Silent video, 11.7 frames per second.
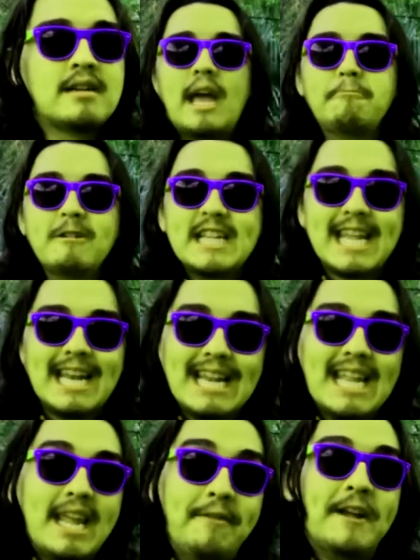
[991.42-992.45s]
And we didn't
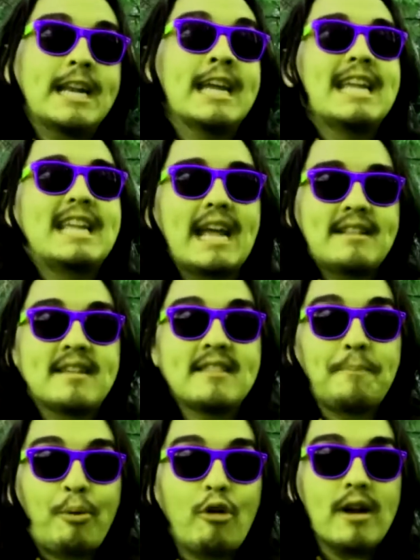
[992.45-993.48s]
even get to
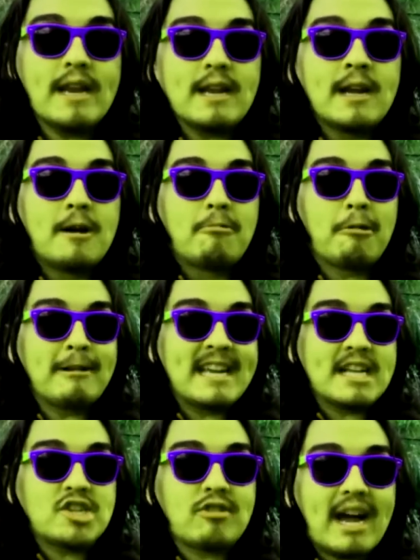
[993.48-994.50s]
the point where we
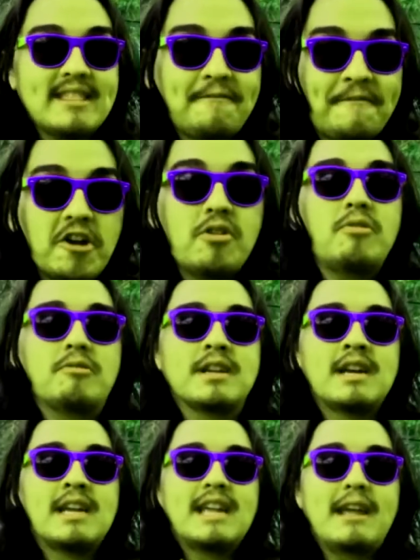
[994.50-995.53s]
could try the food.
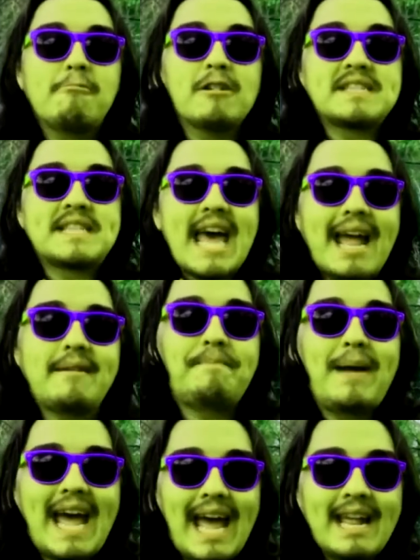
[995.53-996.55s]
It was that
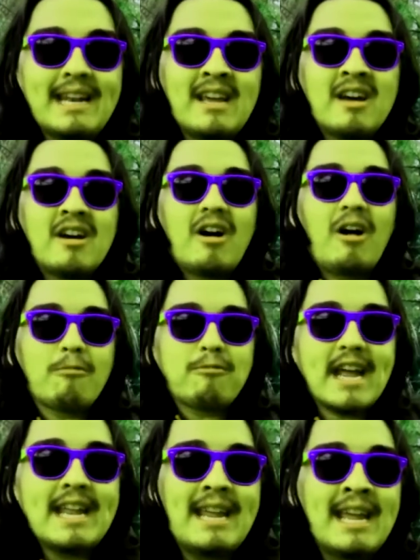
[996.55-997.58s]
bad
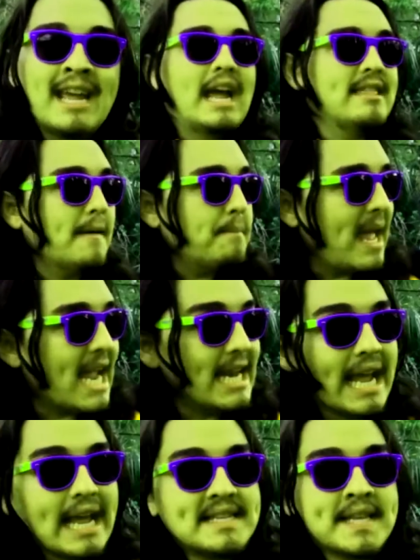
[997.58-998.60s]
already. And the
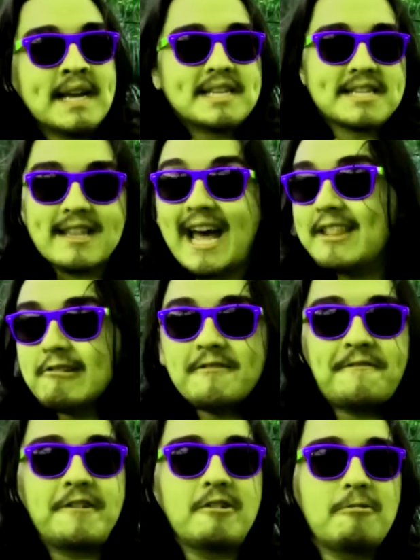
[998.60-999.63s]
mayonnaise
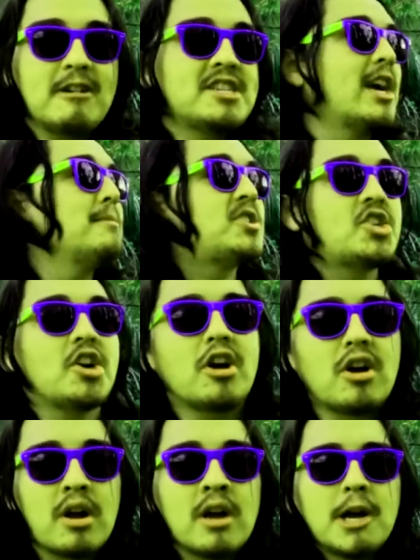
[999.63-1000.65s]
slathered food, which I'm
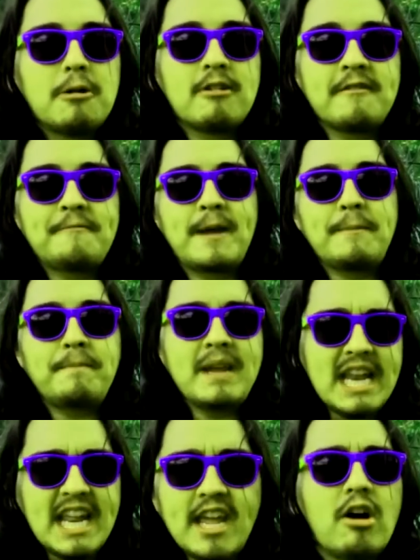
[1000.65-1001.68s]
sure would have been
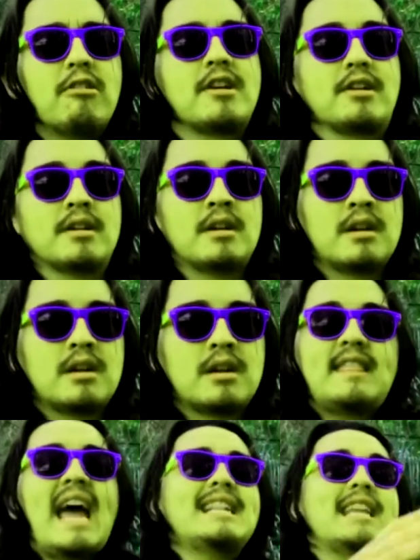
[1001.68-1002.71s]
mediocre, that